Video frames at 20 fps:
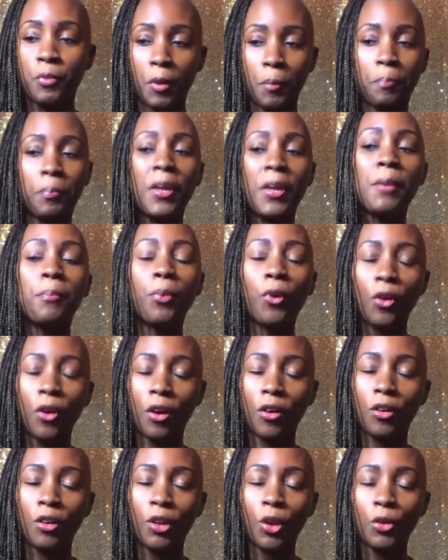people
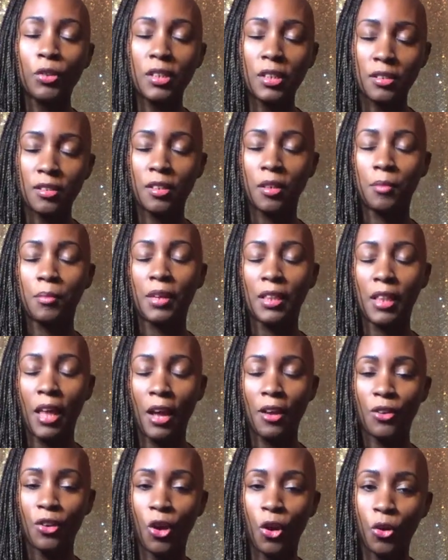closest to me
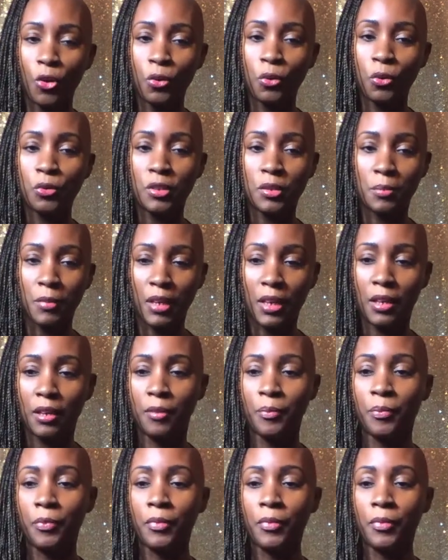that knows me